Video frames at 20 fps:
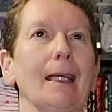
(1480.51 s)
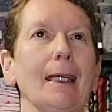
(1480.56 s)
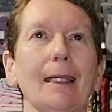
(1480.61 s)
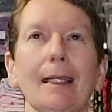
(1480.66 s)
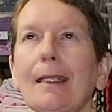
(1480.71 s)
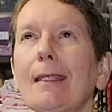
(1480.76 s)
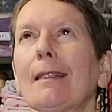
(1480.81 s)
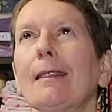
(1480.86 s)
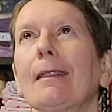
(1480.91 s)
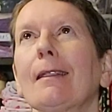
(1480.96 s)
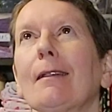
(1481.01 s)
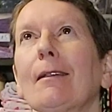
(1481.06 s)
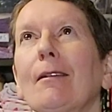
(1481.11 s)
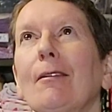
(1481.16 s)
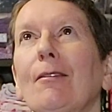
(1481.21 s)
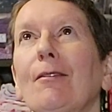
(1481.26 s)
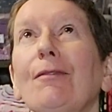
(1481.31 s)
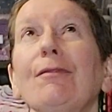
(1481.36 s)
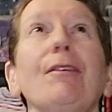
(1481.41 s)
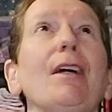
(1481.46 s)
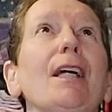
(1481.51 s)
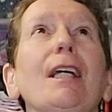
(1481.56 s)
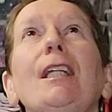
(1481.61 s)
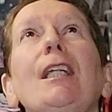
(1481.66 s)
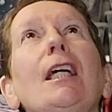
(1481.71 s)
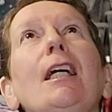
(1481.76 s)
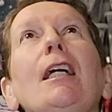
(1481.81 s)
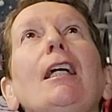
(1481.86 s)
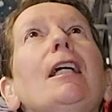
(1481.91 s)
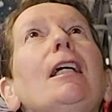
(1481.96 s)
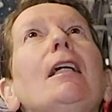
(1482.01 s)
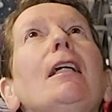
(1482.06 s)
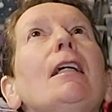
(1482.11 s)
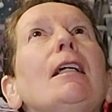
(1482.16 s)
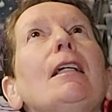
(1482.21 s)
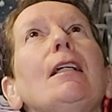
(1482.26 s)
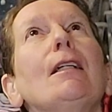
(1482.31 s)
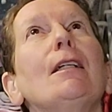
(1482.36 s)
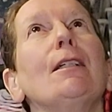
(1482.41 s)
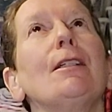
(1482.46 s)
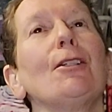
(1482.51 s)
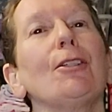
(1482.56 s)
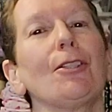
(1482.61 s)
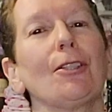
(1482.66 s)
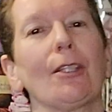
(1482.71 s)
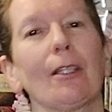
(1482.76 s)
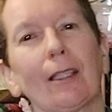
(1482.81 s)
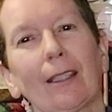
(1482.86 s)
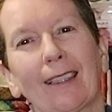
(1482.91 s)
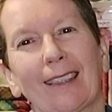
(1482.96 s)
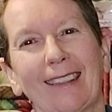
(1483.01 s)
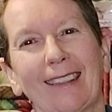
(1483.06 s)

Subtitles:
is finished.